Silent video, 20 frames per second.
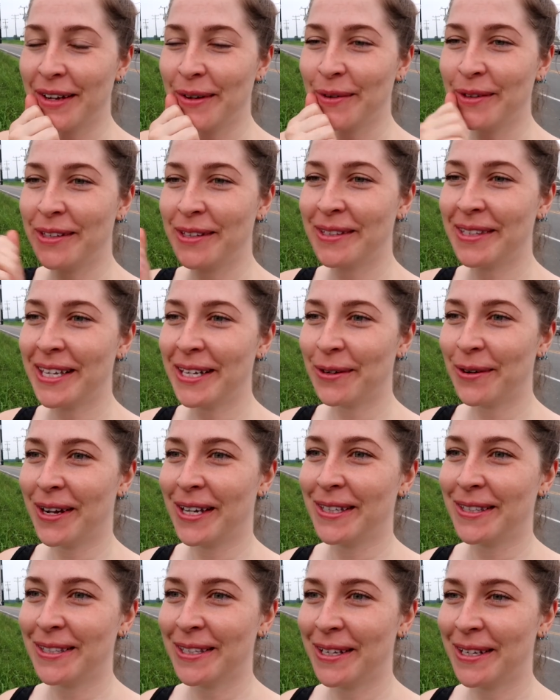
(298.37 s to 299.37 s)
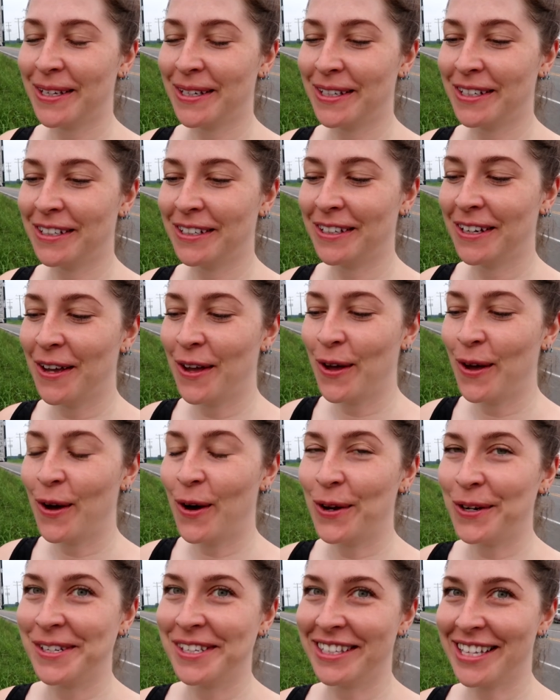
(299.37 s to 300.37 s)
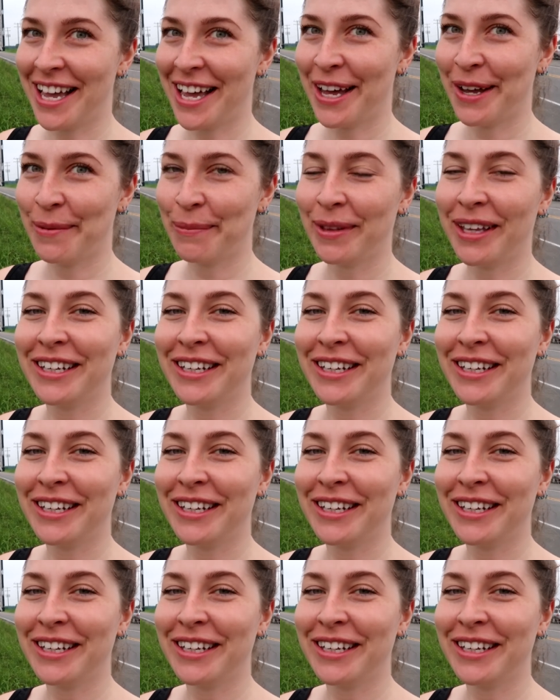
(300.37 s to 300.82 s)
with his, like, grandson on his lap,